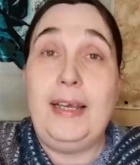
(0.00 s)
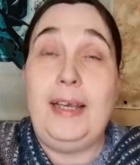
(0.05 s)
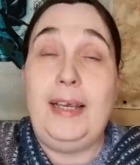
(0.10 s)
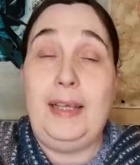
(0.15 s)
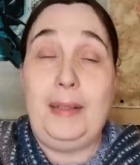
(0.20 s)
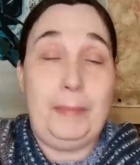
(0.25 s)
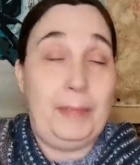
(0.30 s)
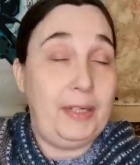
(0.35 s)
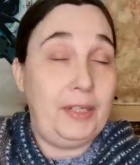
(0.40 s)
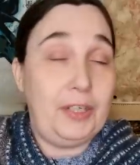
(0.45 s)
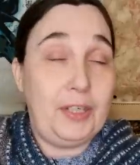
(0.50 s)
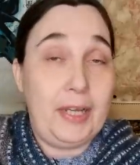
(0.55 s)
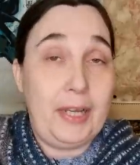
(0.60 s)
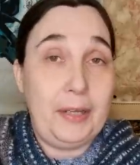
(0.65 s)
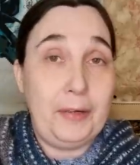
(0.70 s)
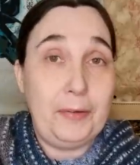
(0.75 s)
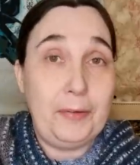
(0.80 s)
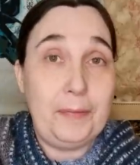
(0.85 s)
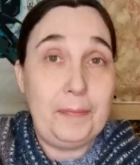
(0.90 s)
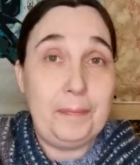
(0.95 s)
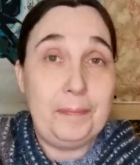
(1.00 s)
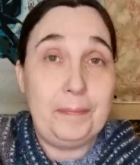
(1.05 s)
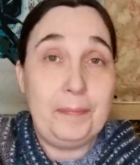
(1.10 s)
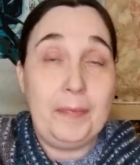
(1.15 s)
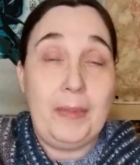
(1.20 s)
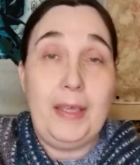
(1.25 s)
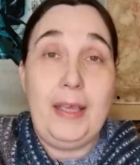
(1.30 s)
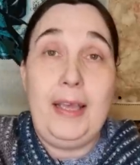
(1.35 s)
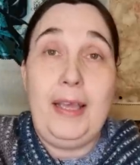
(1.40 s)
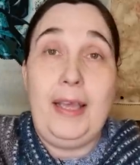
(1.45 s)
and my channel.
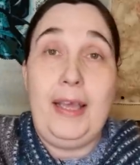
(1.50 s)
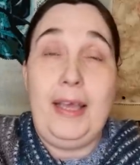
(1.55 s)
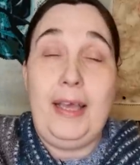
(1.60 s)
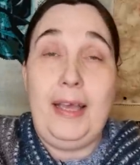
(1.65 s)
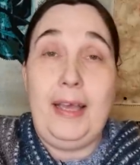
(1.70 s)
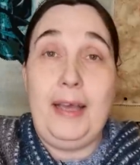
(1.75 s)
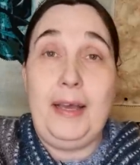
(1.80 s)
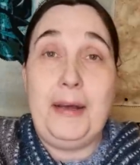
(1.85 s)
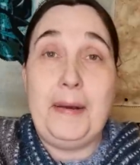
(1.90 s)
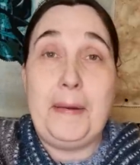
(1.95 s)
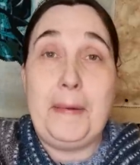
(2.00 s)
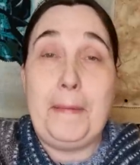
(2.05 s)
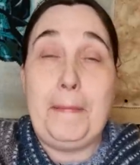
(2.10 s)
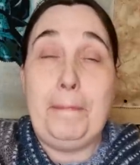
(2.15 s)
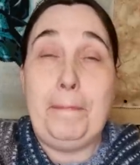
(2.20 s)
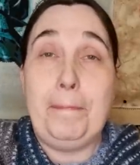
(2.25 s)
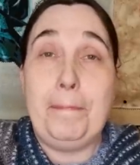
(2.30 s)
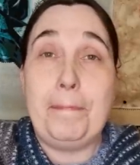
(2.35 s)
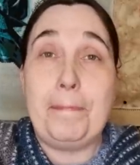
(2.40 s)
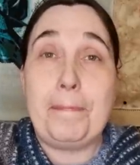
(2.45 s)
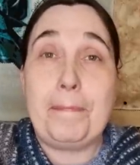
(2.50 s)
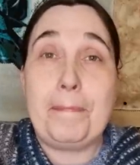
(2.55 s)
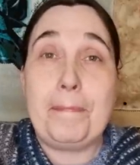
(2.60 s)
Um,